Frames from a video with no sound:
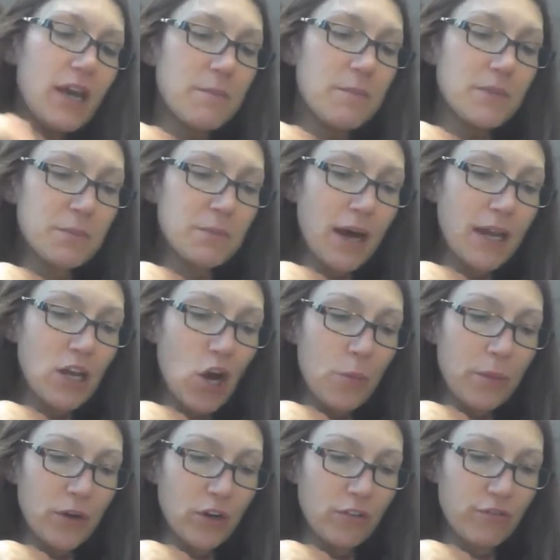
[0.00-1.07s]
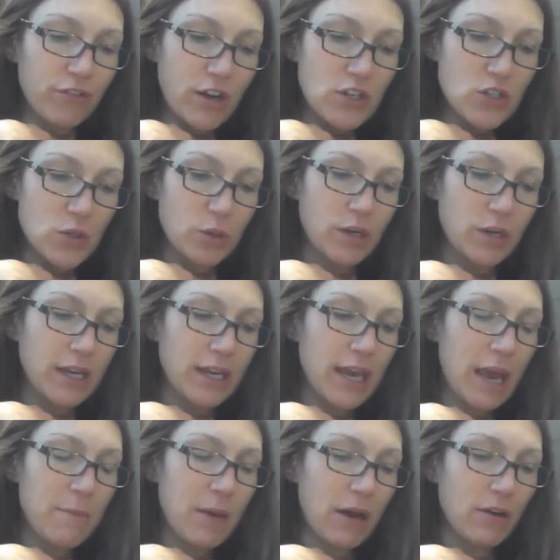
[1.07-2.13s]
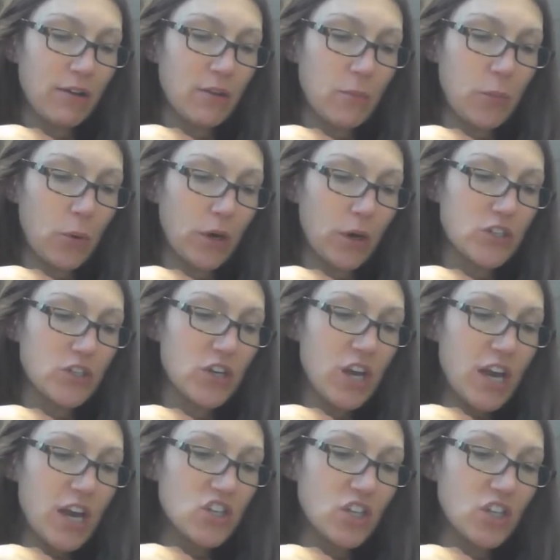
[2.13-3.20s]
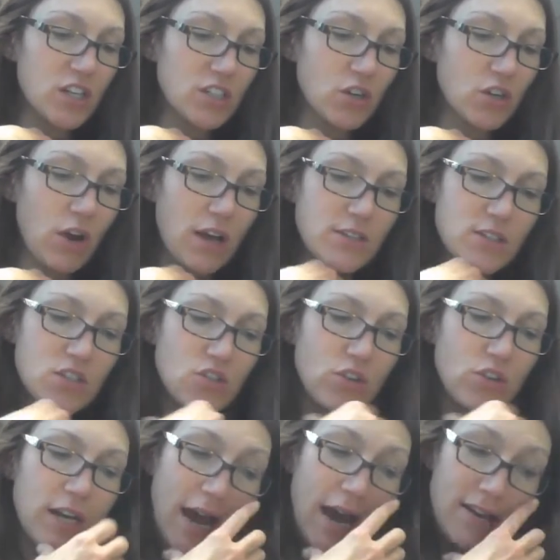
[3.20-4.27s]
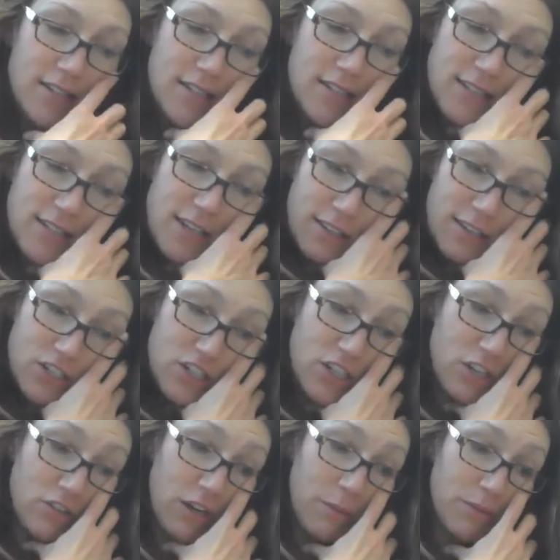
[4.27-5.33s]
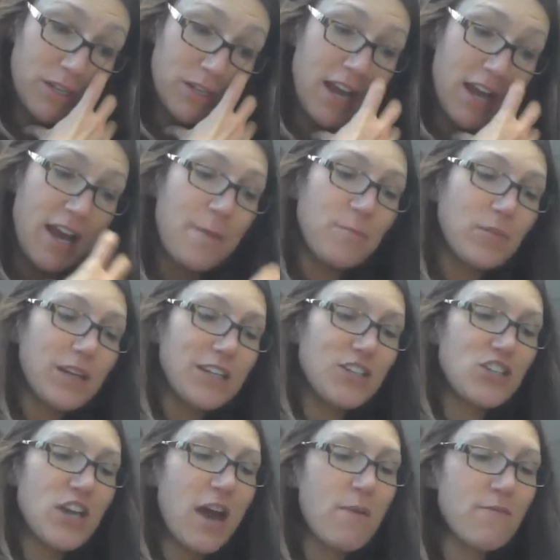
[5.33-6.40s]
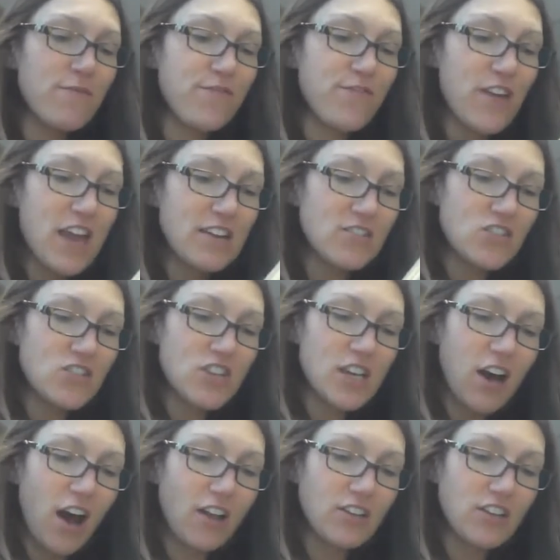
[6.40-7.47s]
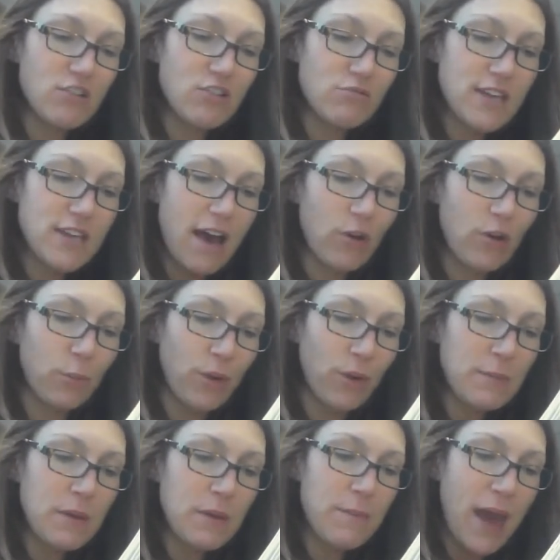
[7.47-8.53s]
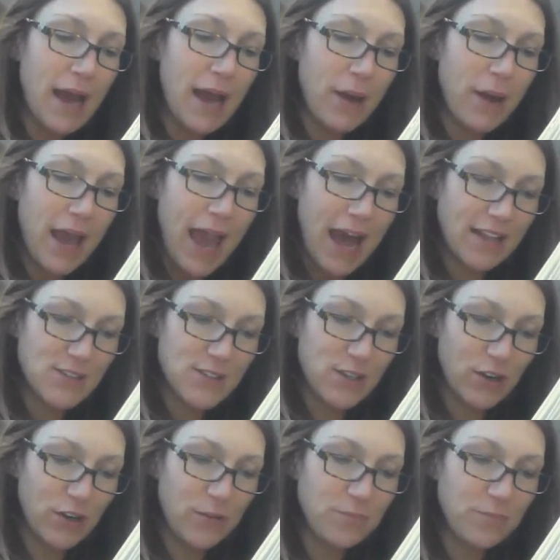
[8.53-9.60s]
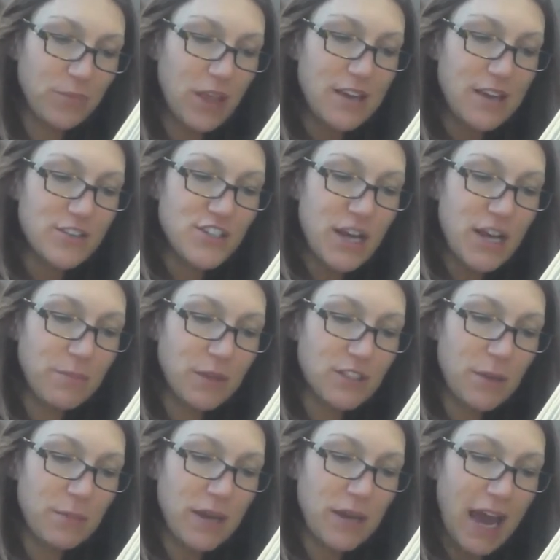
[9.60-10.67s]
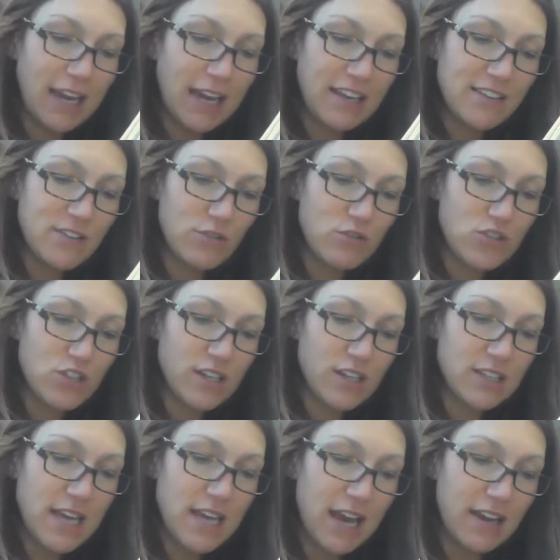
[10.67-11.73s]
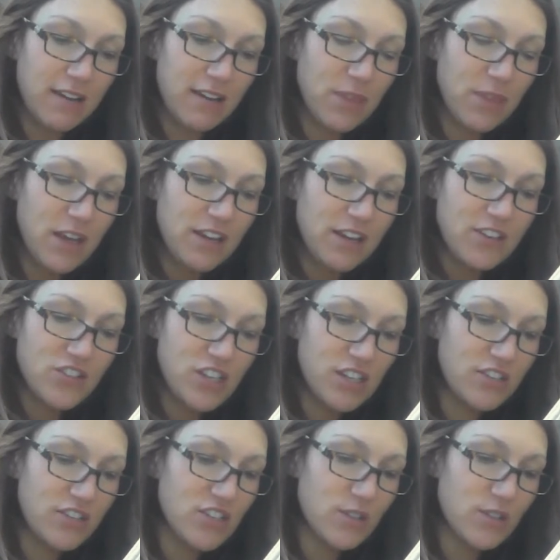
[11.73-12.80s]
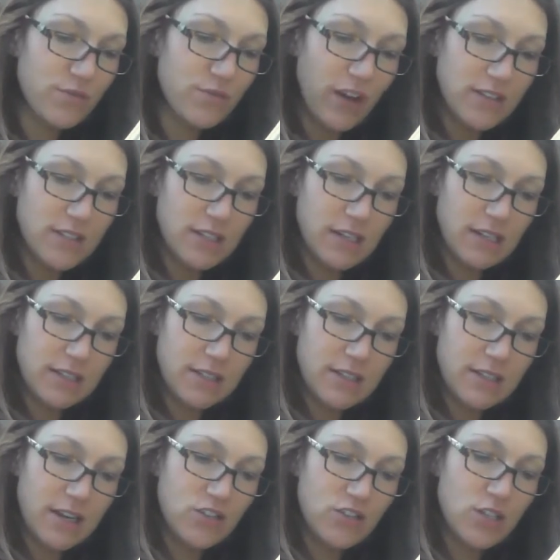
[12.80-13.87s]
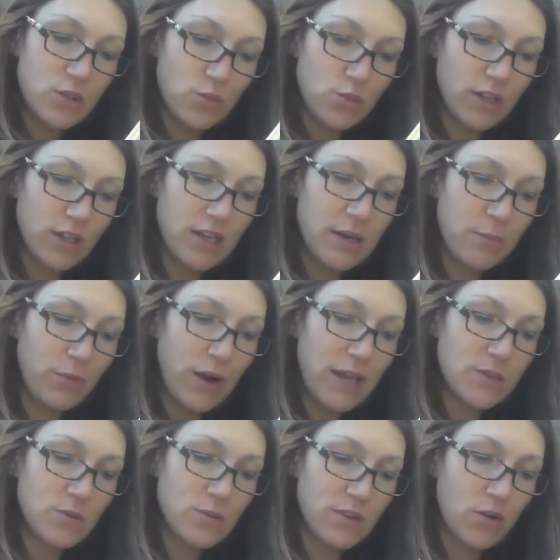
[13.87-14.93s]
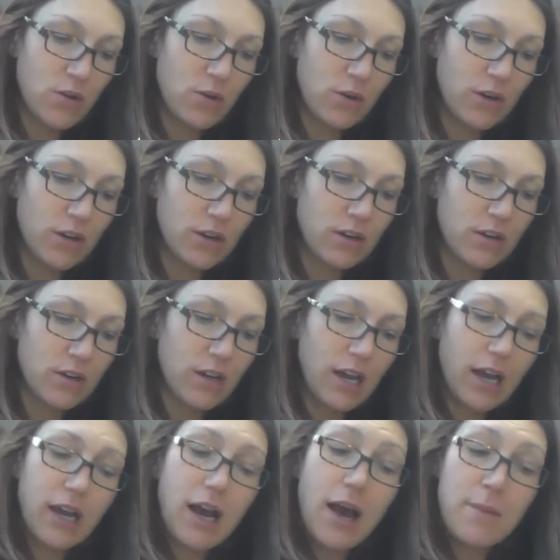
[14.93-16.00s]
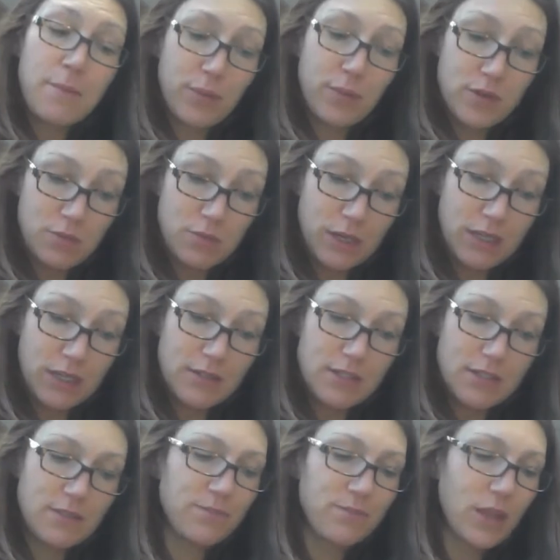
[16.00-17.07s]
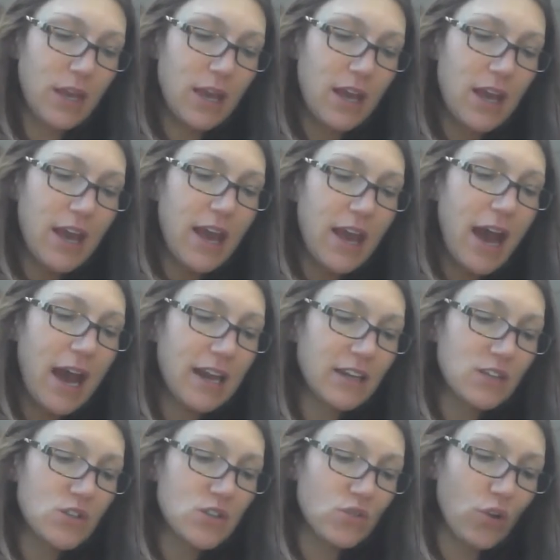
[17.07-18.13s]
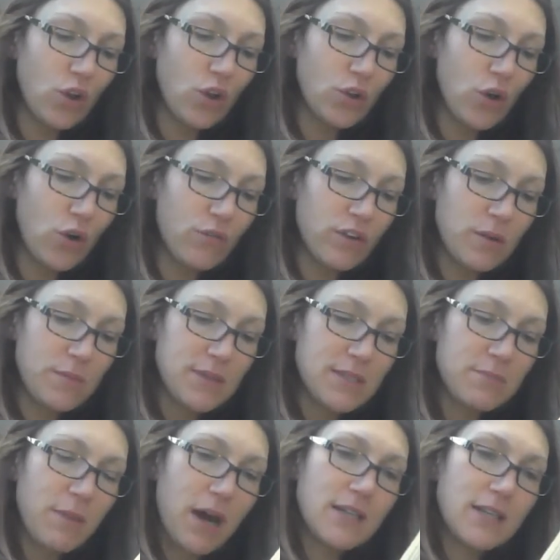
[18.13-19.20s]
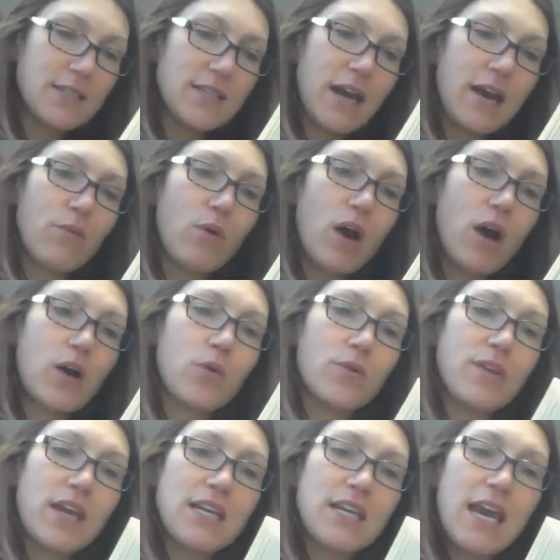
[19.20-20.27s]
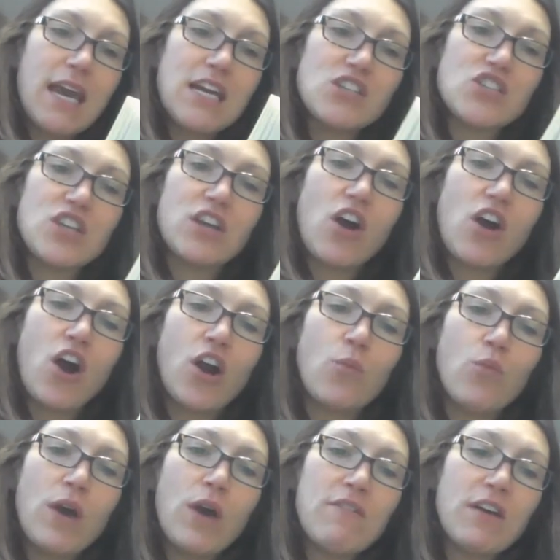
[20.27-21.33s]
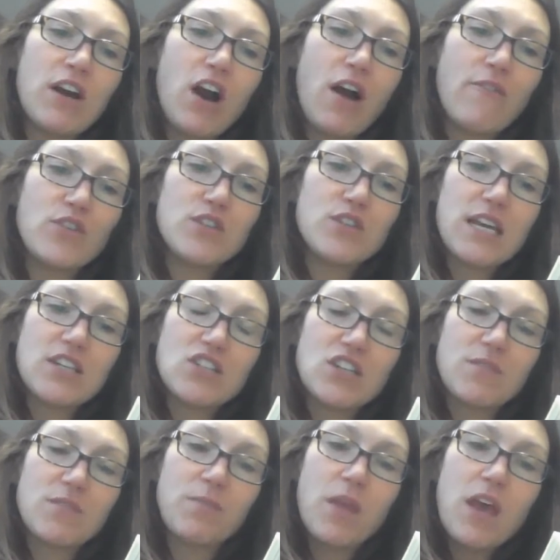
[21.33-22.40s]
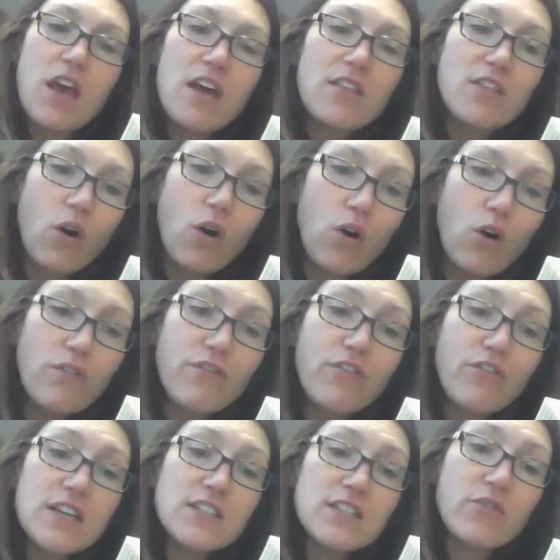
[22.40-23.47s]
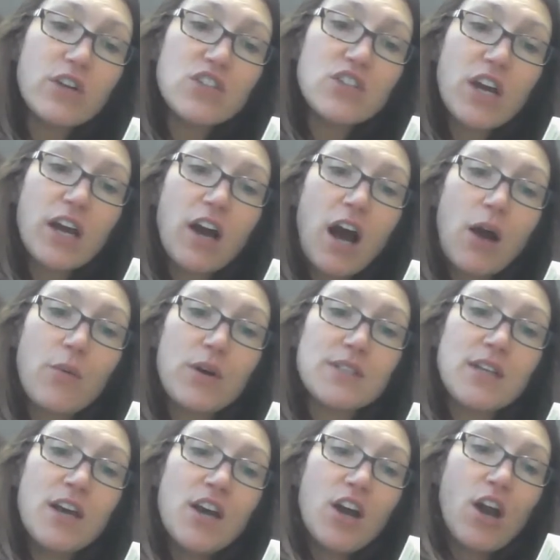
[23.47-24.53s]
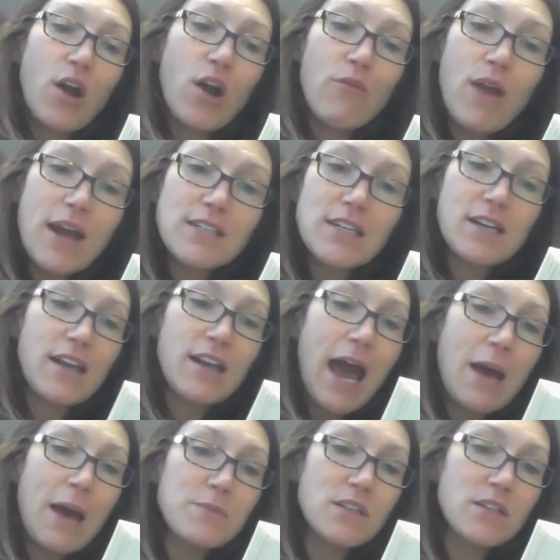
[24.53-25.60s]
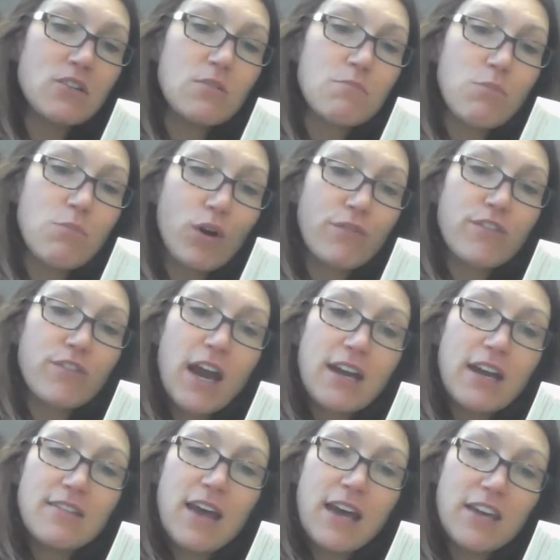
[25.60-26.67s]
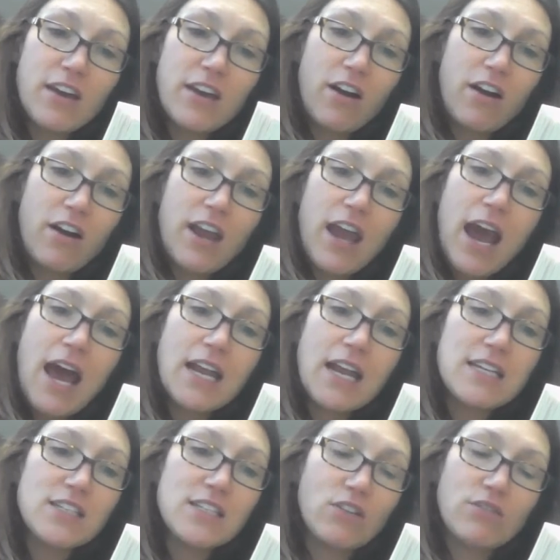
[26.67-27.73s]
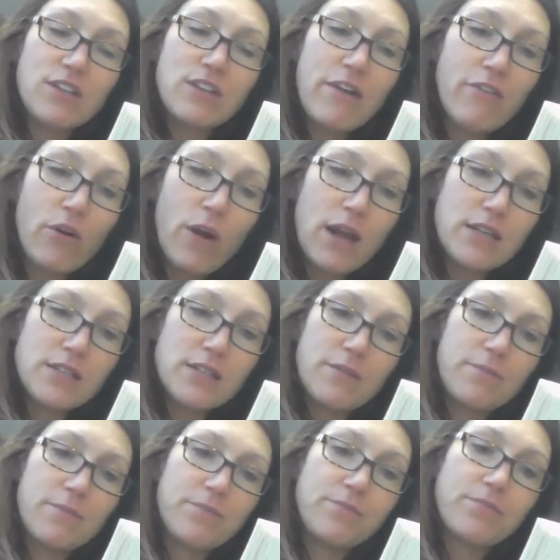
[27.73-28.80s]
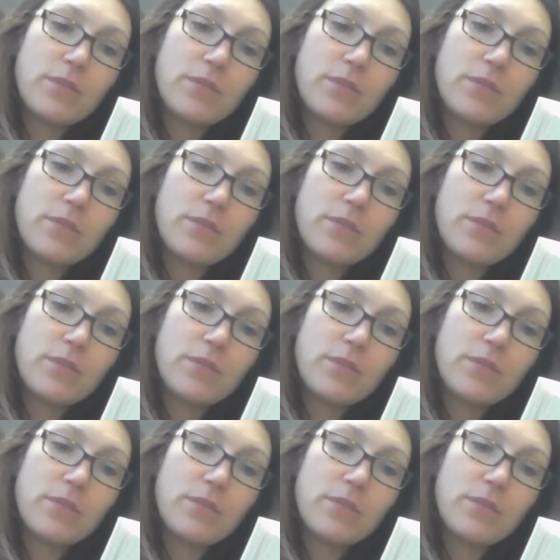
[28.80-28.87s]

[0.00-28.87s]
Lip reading: Miss Maudie opened her front door and came out on the porch. She looked across the street at us. Suddenly she grinned. "Jem Finch," she called. "You devil, bring me back my hat, sir." Jem looked up at Atticus, who shook his head. "She's just fussing," he said. "She's really impressed with your accomplishments." Atticus strolled over to Miss Maudie's sidewalk, where they engaged in an arm-waving conversation, the whole phrase of which I caught was, "Erected an absolute morphodite in that yard. Atticus, you'll never raise him."